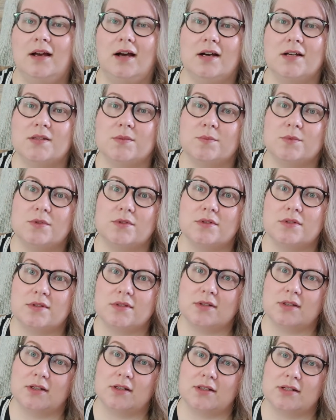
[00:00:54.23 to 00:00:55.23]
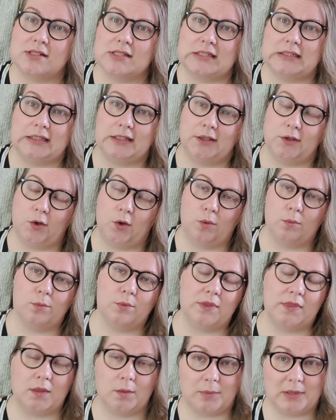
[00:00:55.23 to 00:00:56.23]
Husband's gonna stay home
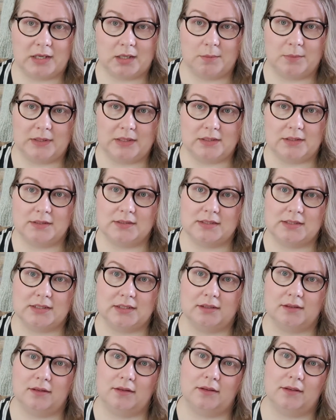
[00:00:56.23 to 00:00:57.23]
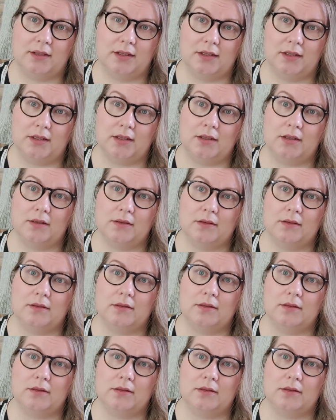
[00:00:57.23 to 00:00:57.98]
with the baby till the